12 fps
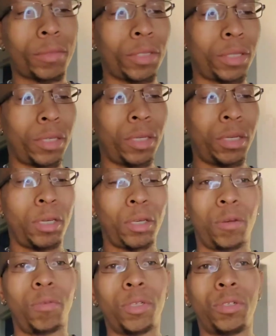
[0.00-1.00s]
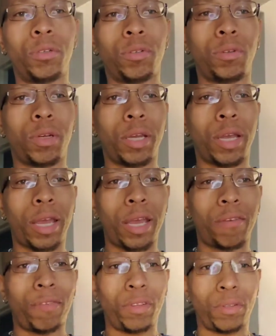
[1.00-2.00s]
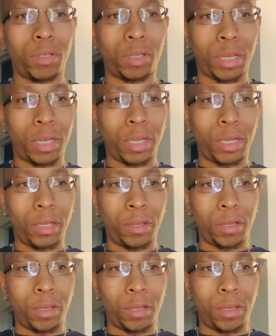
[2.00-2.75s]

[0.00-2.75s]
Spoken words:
to use as a backup,